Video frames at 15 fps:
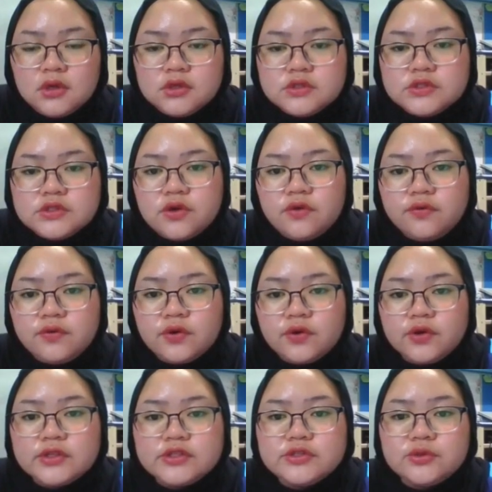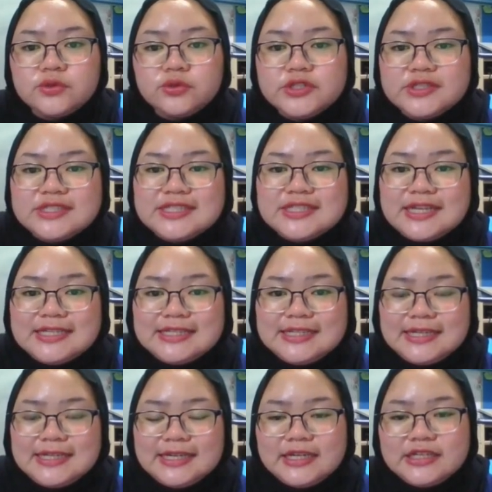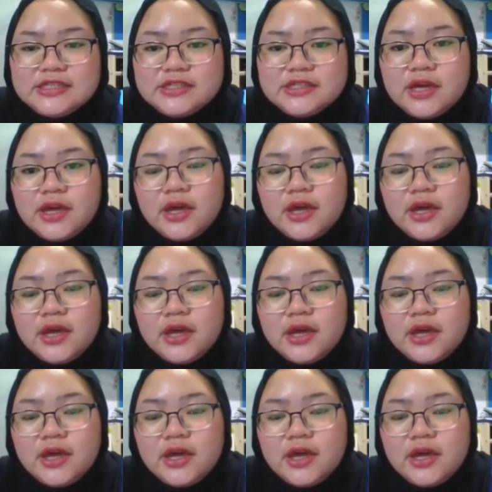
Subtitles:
So for the social settings,